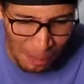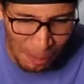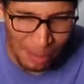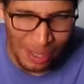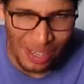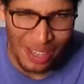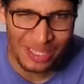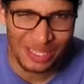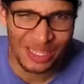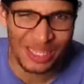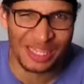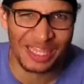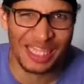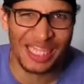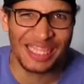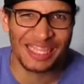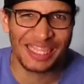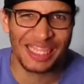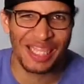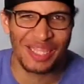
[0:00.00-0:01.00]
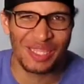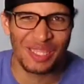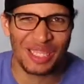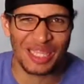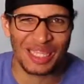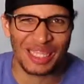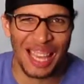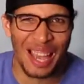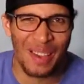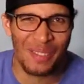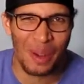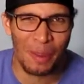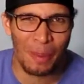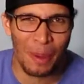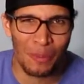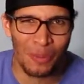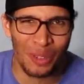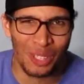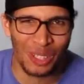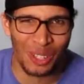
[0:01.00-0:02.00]
embarrassing detail. You just laughing that
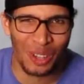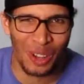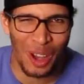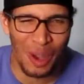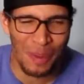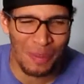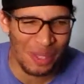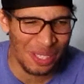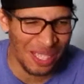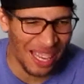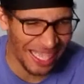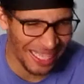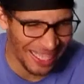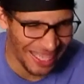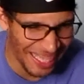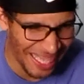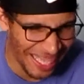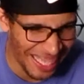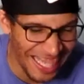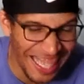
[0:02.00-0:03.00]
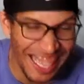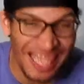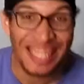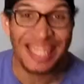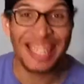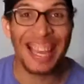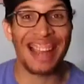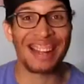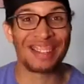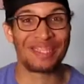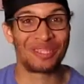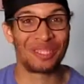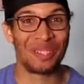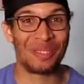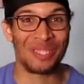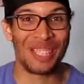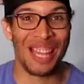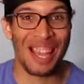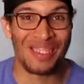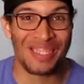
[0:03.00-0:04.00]
motherfucker off. You're like, yeah. I
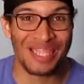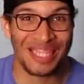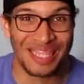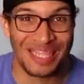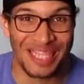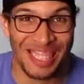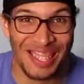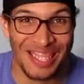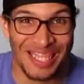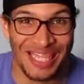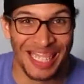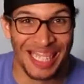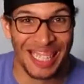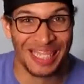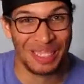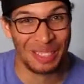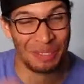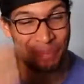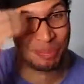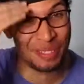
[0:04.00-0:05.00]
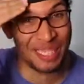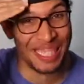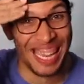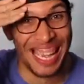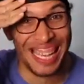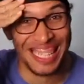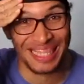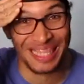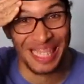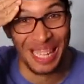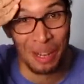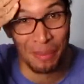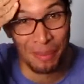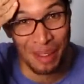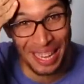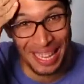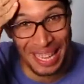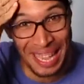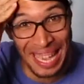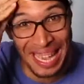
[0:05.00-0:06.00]
tripped down the stairs and I got this big ass knot in
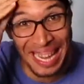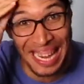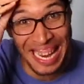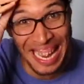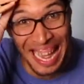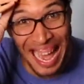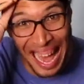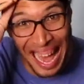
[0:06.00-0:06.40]
my head.